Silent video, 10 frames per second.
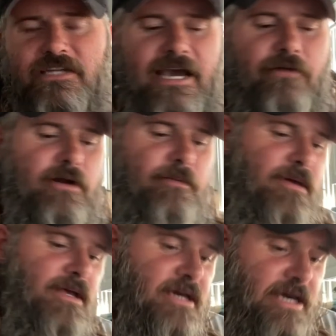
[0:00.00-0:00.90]
Now what
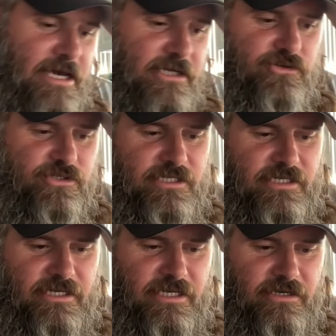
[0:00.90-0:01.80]
I'm interested
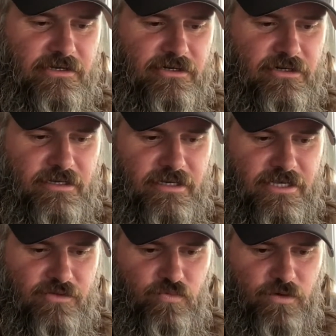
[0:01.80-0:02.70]
in here
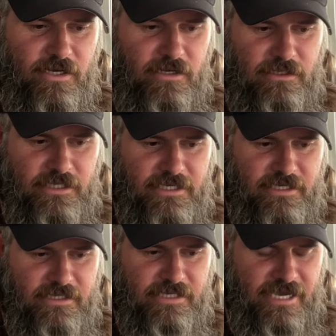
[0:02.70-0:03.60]
as well
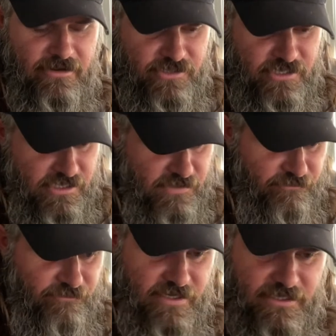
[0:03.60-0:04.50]
is how does this
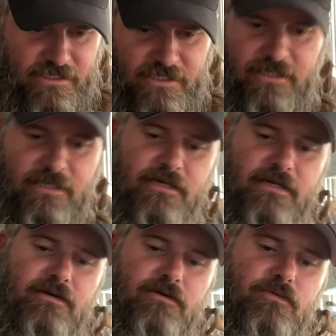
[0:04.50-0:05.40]
fit
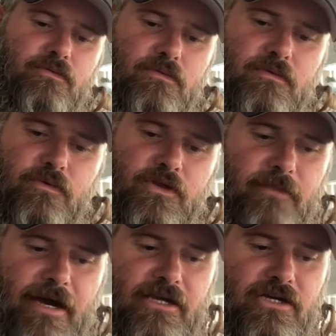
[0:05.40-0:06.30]
with
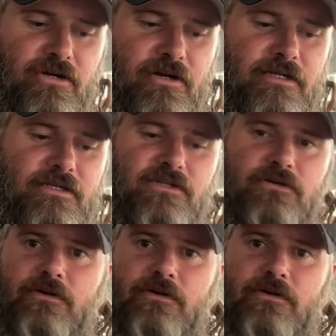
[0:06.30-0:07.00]
my current, so